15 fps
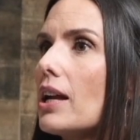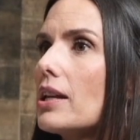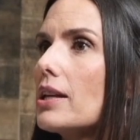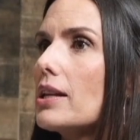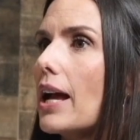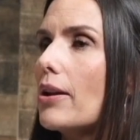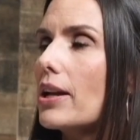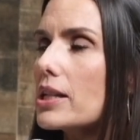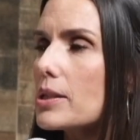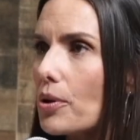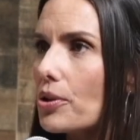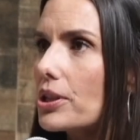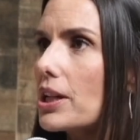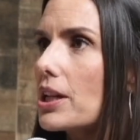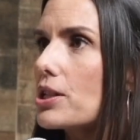Now, let's
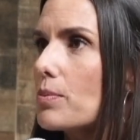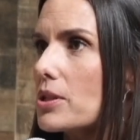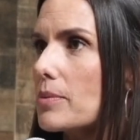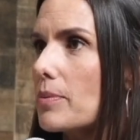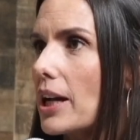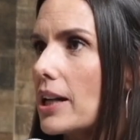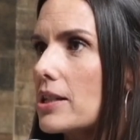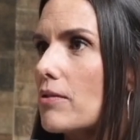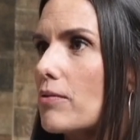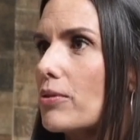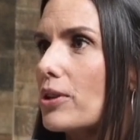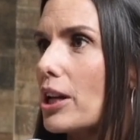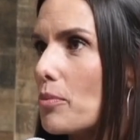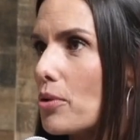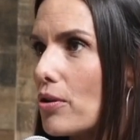put it into perspective.
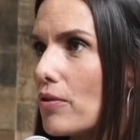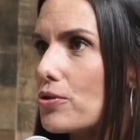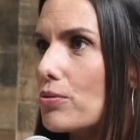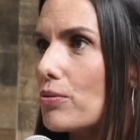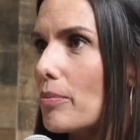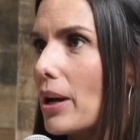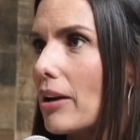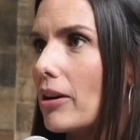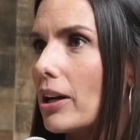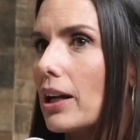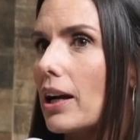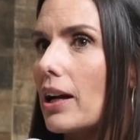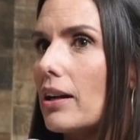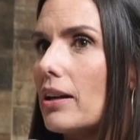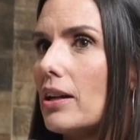When I moved to
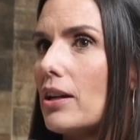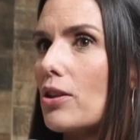America,